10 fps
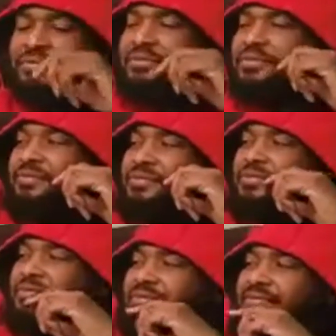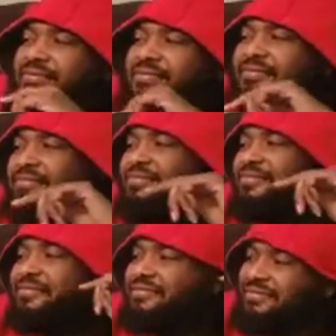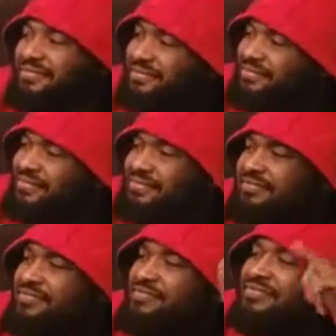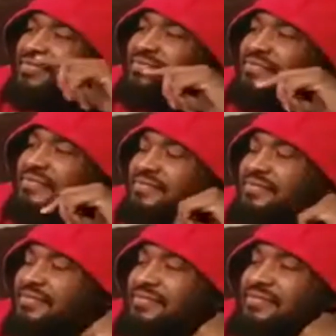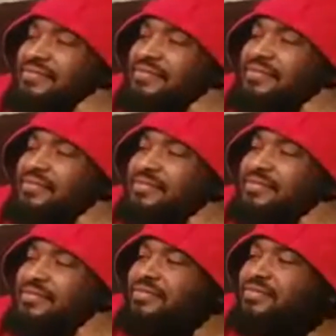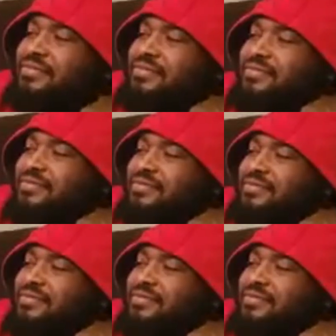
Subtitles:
(not speaking)